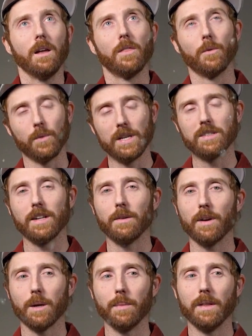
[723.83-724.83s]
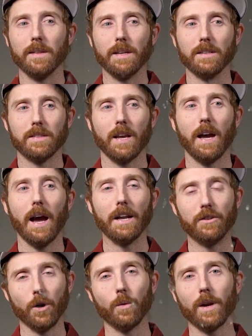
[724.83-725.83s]
The reason I recommend these, I
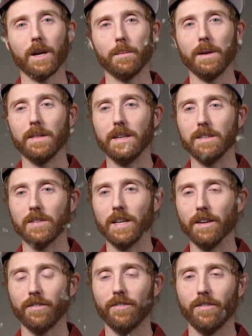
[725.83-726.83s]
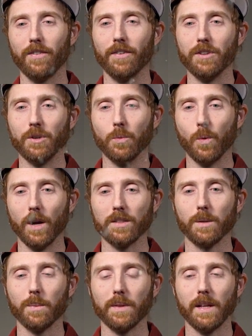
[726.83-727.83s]
don't recommend these if you want
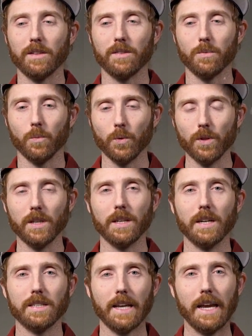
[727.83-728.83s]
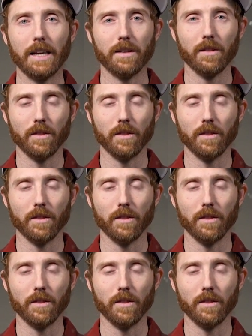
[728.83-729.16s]
something that's really gonna take